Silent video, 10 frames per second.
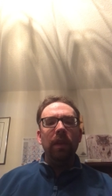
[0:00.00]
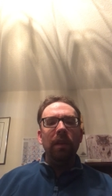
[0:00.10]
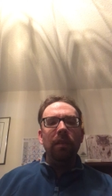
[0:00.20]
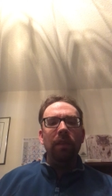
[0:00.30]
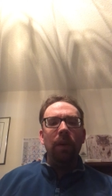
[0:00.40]

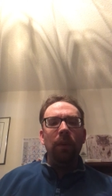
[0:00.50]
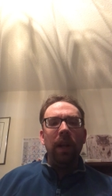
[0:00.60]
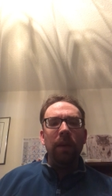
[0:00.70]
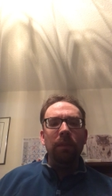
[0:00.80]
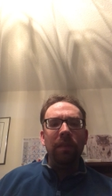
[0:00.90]
So
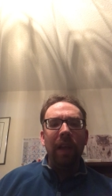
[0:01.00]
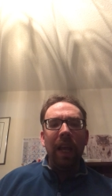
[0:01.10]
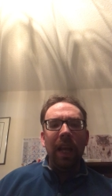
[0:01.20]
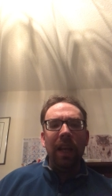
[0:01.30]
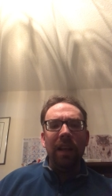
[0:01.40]
what I'm
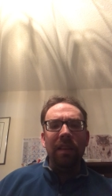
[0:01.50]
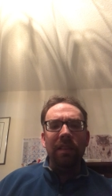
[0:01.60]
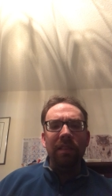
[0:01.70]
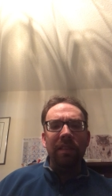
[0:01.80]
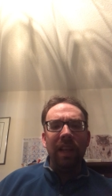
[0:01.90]
saying
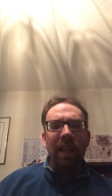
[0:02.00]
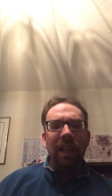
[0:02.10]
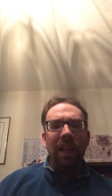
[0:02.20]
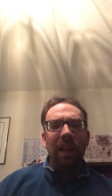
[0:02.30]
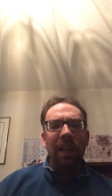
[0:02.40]
is,
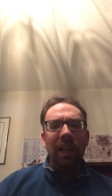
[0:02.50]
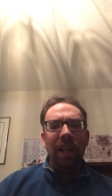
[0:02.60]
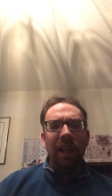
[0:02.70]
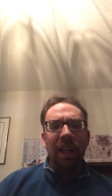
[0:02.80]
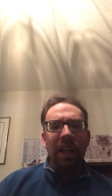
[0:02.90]

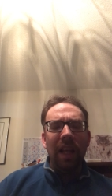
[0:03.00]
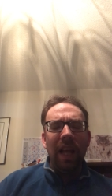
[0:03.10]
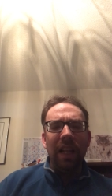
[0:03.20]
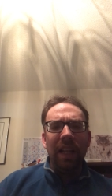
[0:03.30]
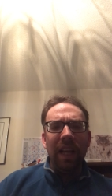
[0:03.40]

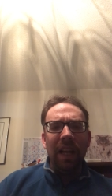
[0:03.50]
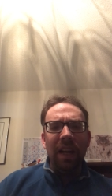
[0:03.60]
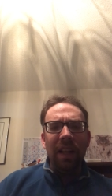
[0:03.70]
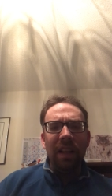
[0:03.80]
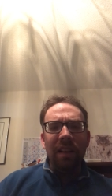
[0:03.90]
at the
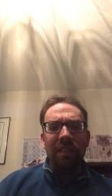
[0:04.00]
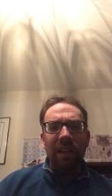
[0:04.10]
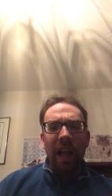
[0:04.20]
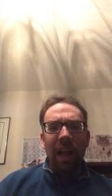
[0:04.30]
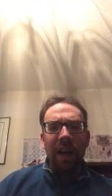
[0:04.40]
end of this
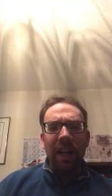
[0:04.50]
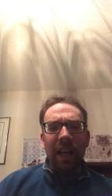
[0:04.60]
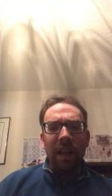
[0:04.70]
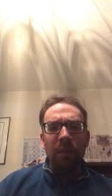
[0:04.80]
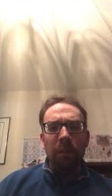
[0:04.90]

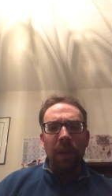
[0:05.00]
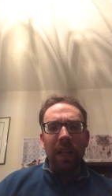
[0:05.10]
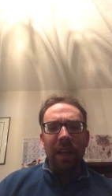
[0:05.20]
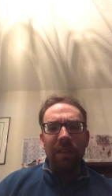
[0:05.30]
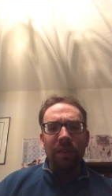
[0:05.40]
lockdown,
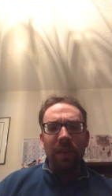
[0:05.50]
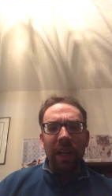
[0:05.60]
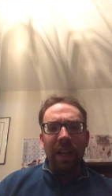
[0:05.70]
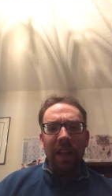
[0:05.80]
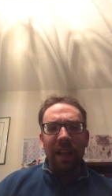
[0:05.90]
please
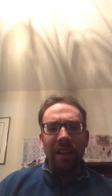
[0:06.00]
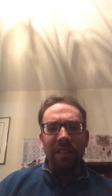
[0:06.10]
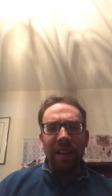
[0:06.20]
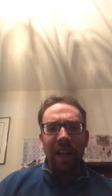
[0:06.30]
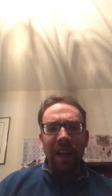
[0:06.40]

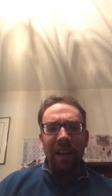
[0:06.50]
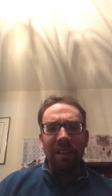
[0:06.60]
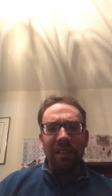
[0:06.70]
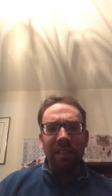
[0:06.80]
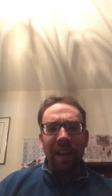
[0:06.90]
realize,
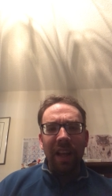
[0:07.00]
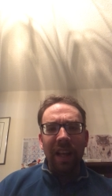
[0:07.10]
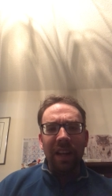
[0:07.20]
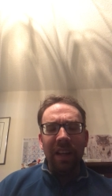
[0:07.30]
guys, that